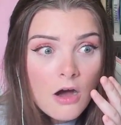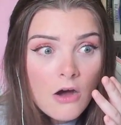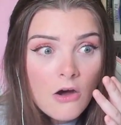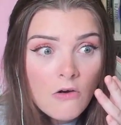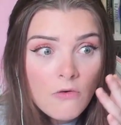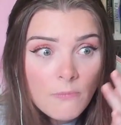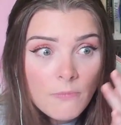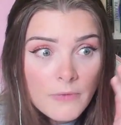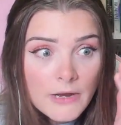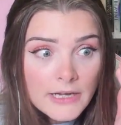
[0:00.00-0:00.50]

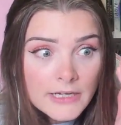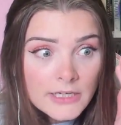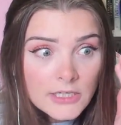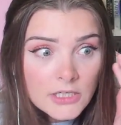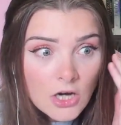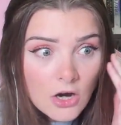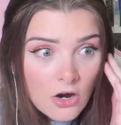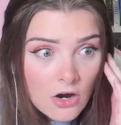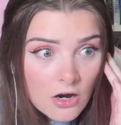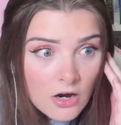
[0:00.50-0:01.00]
Oh my
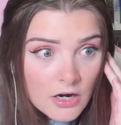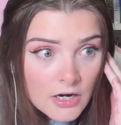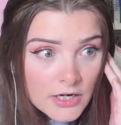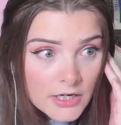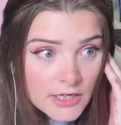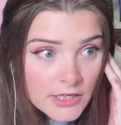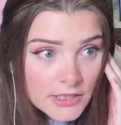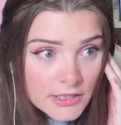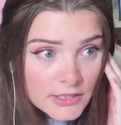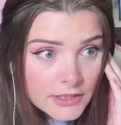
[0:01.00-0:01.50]

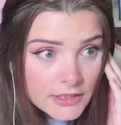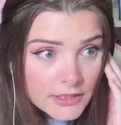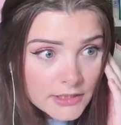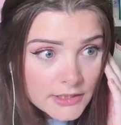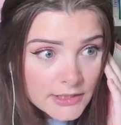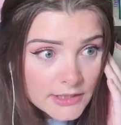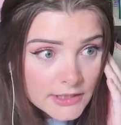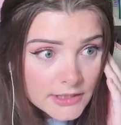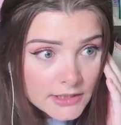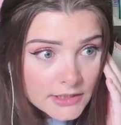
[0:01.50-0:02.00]

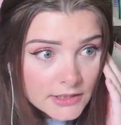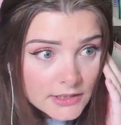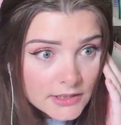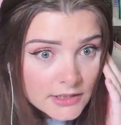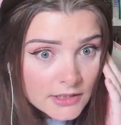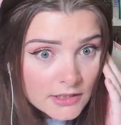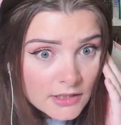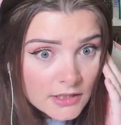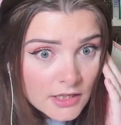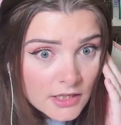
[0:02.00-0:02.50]

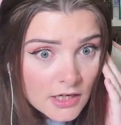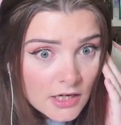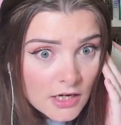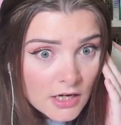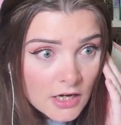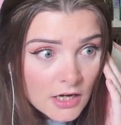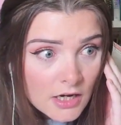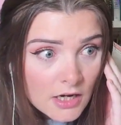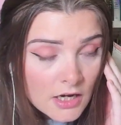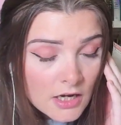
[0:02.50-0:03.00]
god!
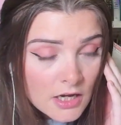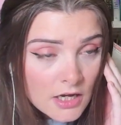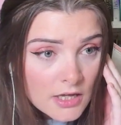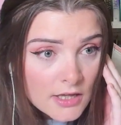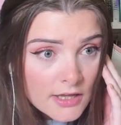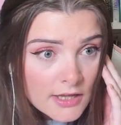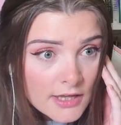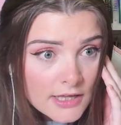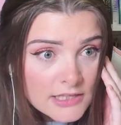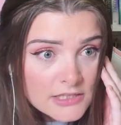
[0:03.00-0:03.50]

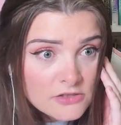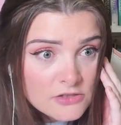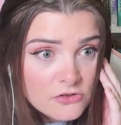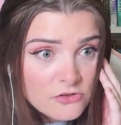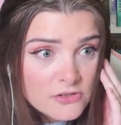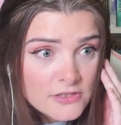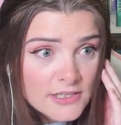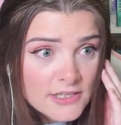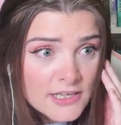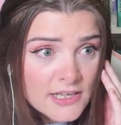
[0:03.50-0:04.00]
He's
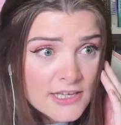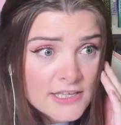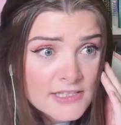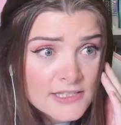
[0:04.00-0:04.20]
using